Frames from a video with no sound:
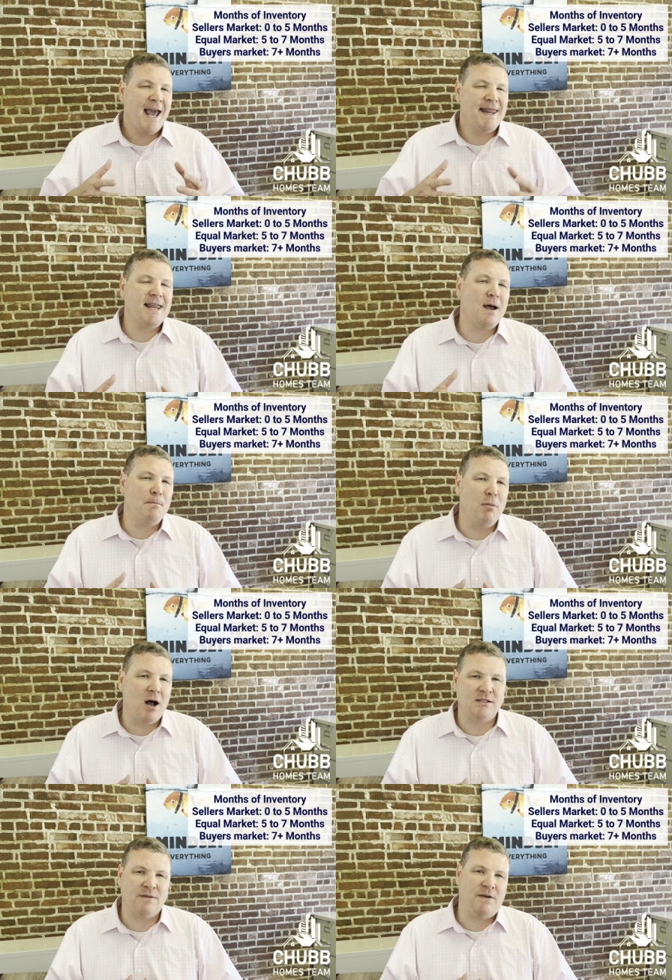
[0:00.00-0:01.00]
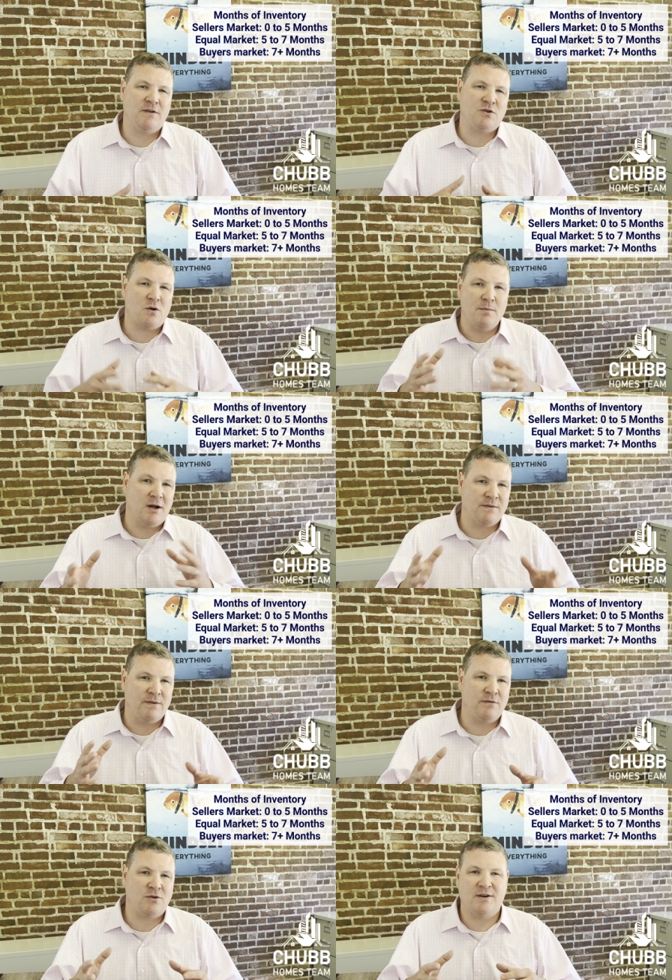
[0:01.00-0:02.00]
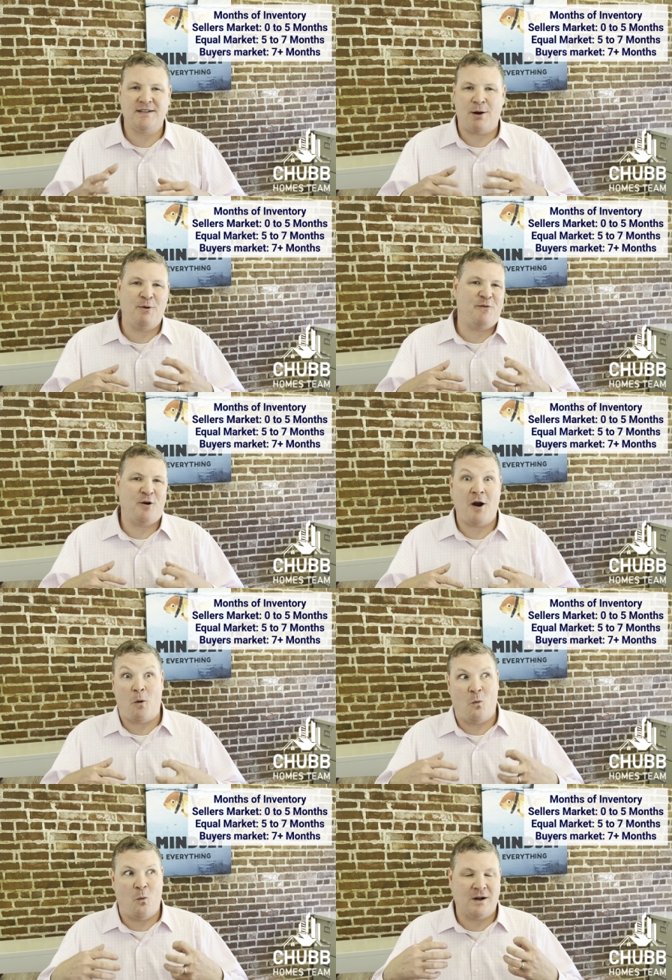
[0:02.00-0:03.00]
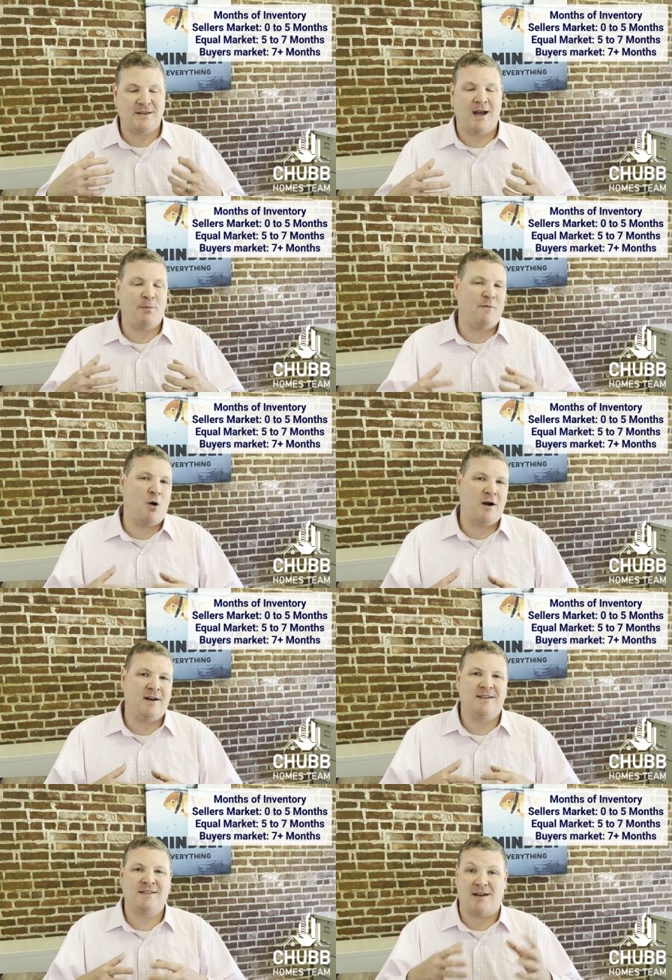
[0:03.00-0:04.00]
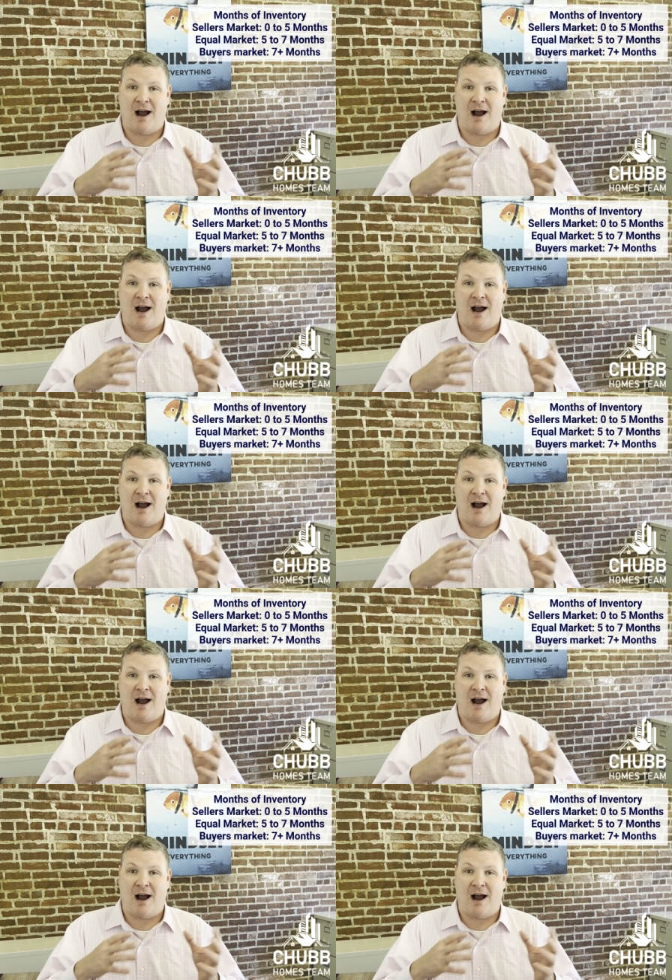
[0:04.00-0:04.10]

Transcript: And then that months of inventory is how we figure out what type of market it is. Is it a